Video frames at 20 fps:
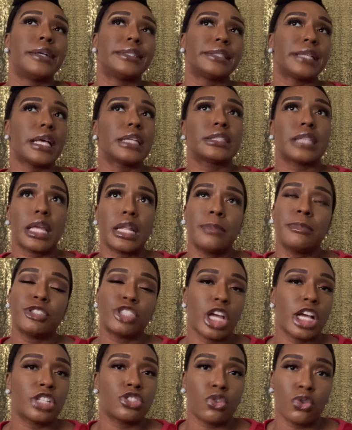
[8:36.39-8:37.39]
I was like, let me
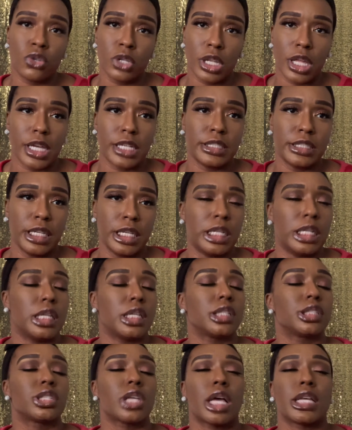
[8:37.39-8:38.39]
try this online dating.
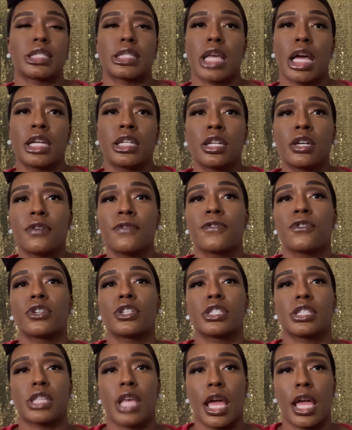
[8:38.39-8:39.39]
So I signed up for a
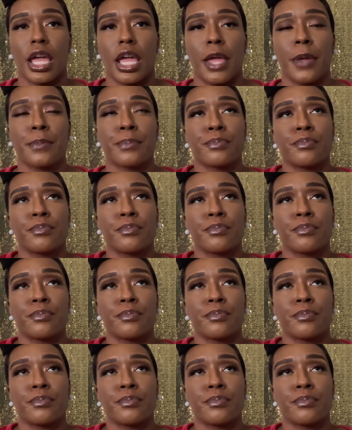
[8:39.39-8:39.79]
site.